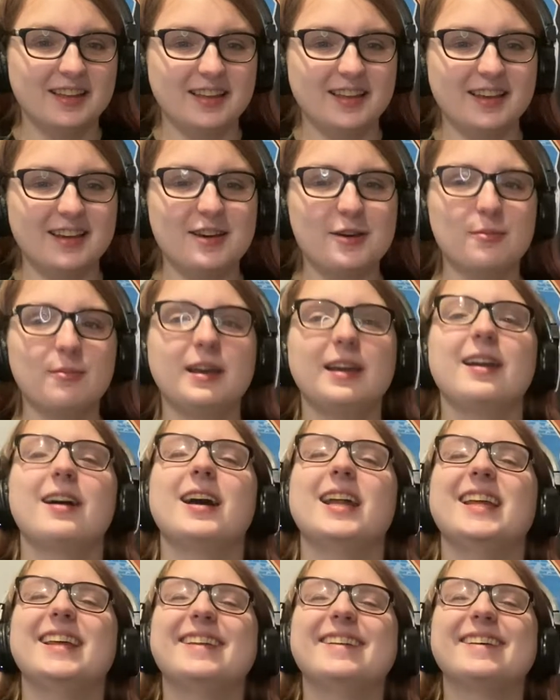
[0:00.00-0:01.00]
my God,
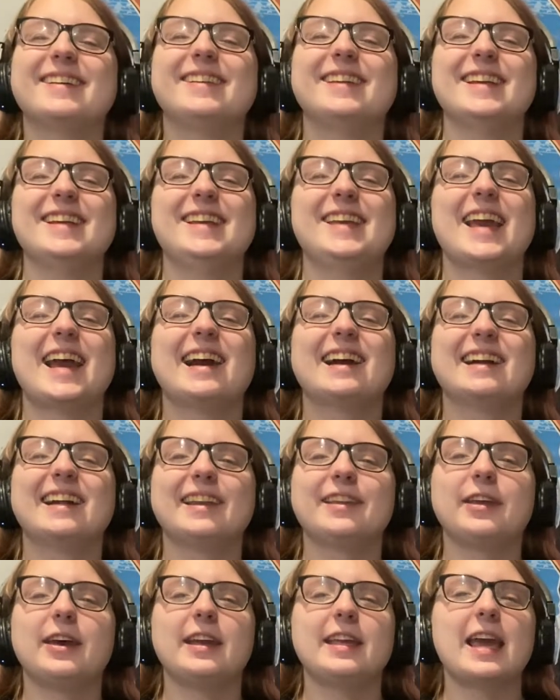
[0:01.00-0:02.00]
he doesn't care. He's
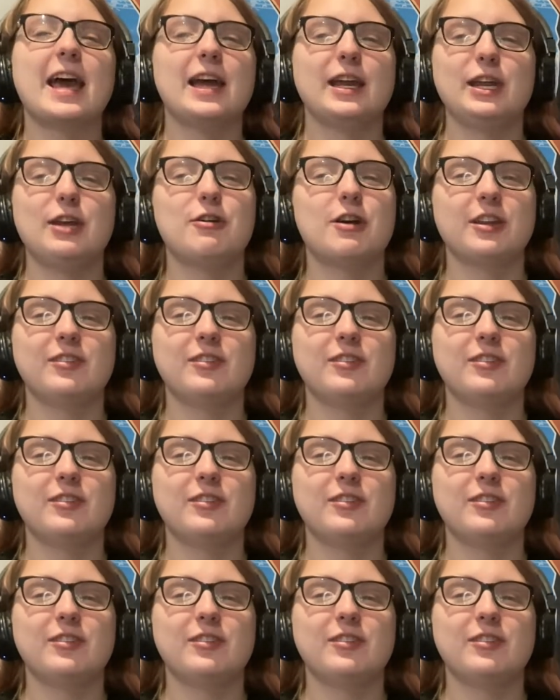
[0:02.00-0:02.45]
like, yeah, you got